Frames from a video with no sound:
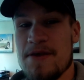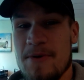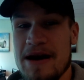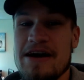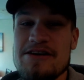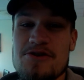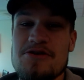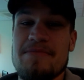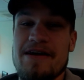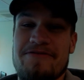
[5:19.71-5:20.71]
when I knew
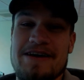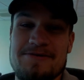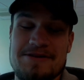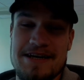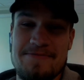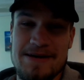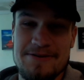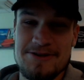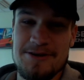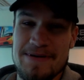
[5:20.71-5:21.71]
that my face was going to be
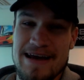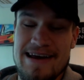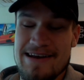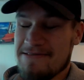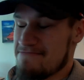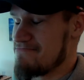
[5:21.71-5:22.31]
on Top Gear and